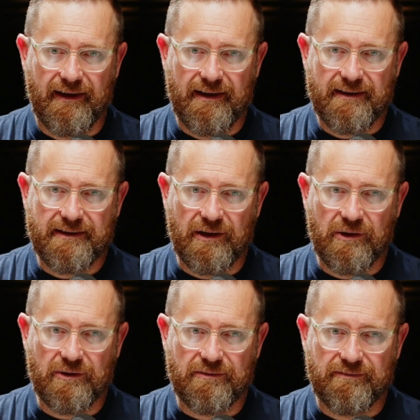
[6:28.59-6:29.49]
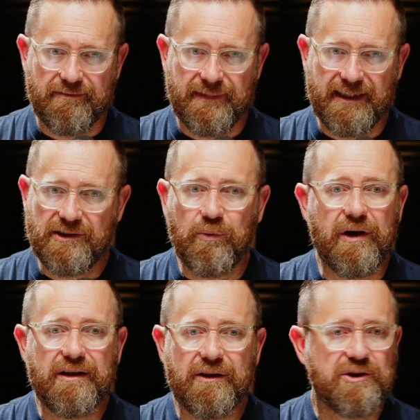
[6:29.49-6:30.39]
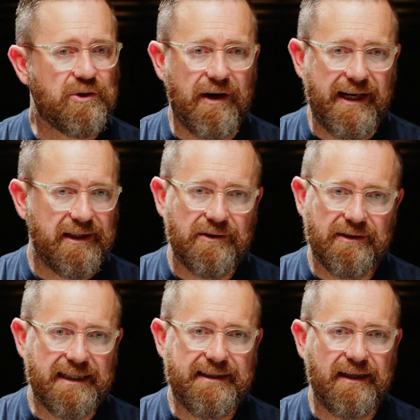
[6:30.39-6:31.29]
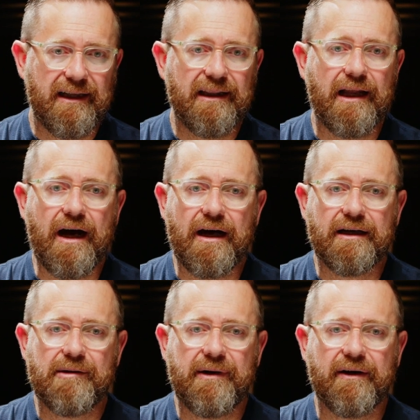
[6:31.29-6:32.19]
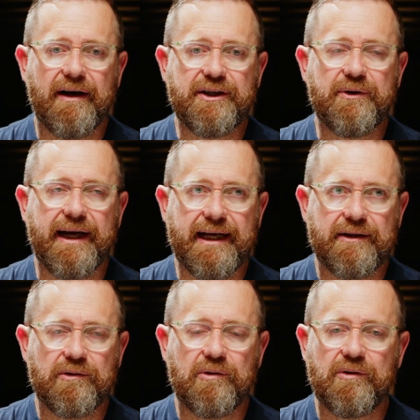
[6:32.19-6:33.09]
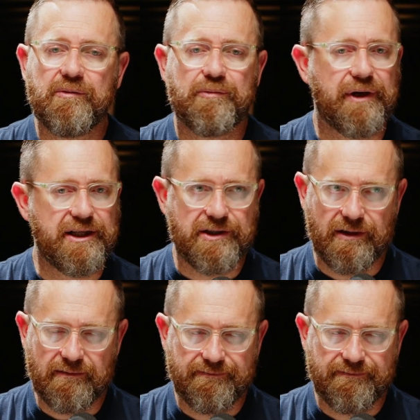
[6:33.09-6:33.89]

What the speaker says: So this one little triangle can tell a lot about how you handle pressure,